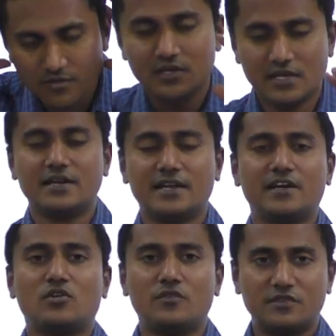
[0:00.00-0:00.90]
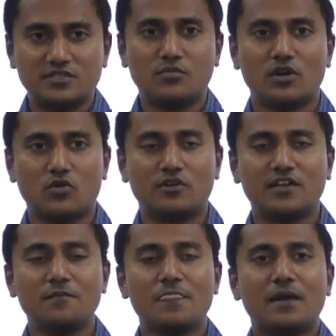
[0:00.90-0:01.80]
He can take it out if it is a small
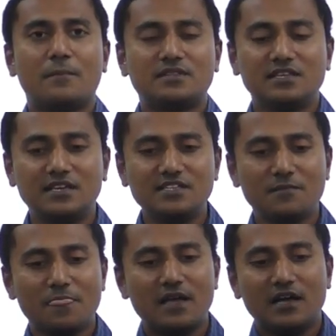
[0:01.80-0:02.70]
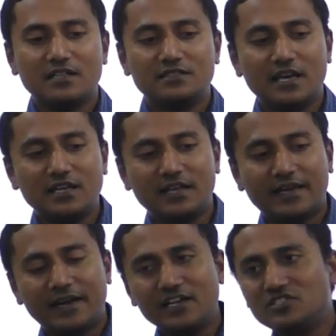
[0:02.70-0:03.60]
counter. But thing is, there the
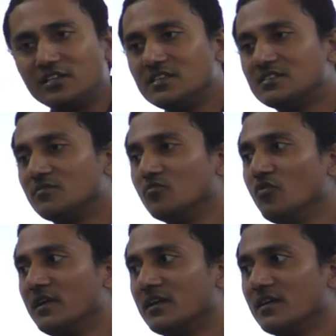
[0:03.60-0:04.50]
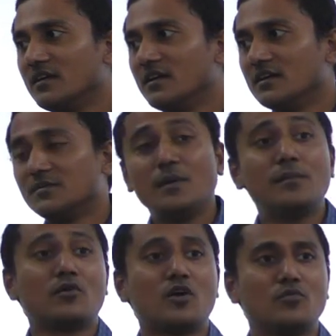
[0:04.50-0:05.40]
energy is moving.
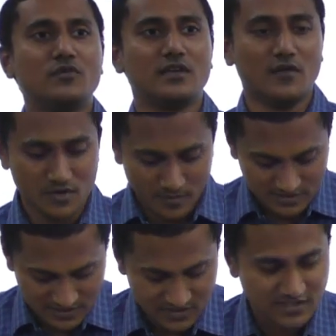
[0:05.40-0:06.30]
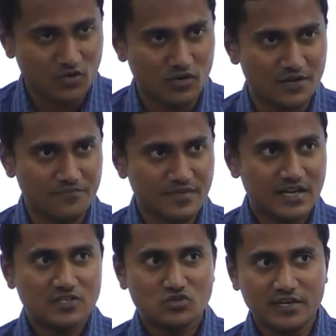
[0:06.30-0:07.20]
People are not moving. Everybody is just there only.
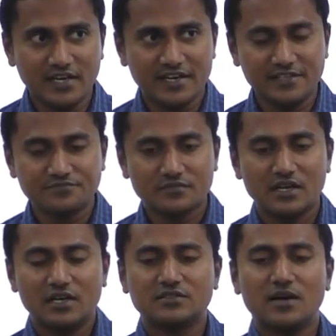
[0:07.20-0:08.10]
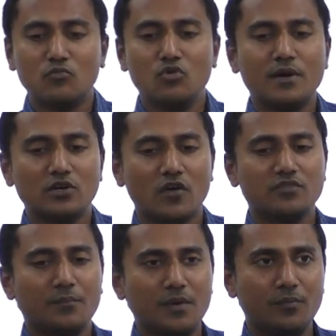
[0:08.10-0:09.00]
So here, the movement
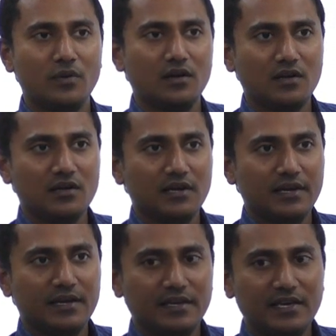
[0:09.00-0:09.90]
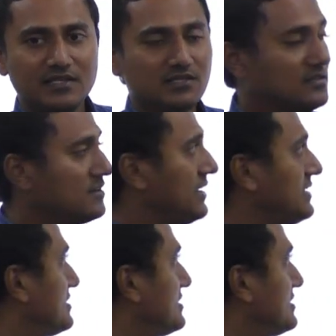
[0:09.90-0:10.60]
of the people is like